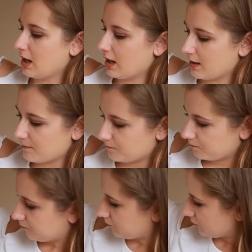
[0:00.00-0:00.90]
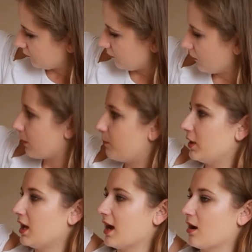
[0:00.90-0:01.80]

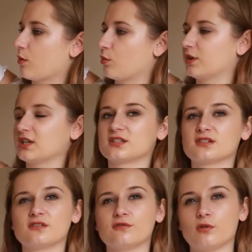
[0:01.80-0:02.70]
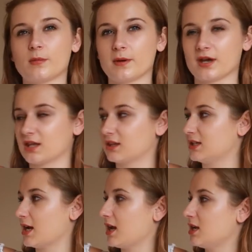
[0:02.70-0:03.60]
But yeah, I wore this for my
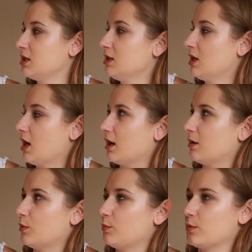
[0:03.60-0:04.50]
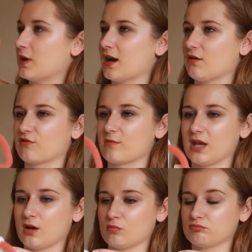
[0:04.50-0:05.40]
birthday when we went out for a
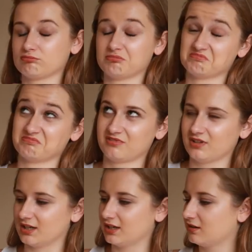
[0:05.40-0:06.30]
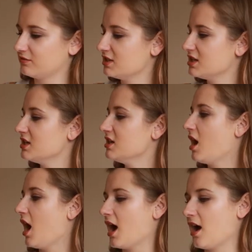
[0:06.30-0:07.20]
meal. Funnily enough.
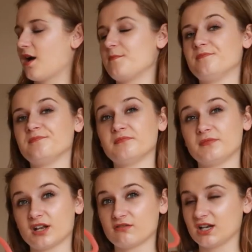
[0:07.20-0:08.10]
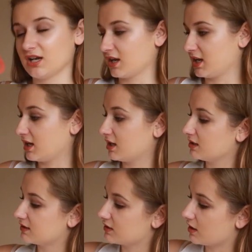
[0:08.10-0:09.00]
And I really like it.
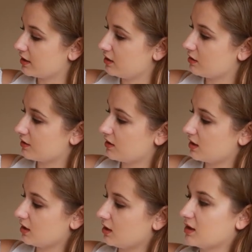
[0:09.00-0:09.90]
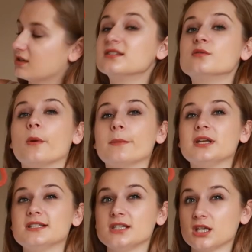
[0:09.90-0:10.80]
So I think this is one
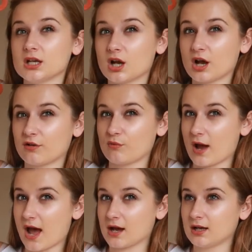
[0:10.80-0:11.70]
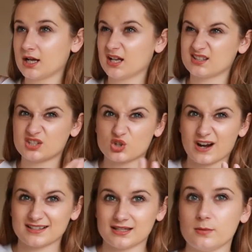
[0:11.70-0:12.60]
piece that you can kind of wear as a
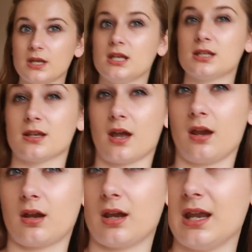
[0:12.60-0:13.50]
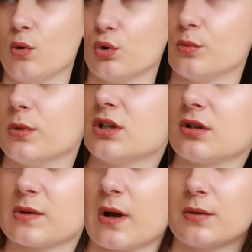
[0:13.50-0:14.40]
dressy piece, like in autumn,
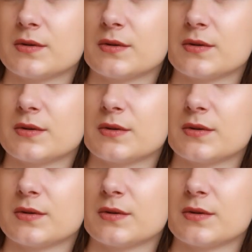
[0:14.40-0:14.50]
winter as well.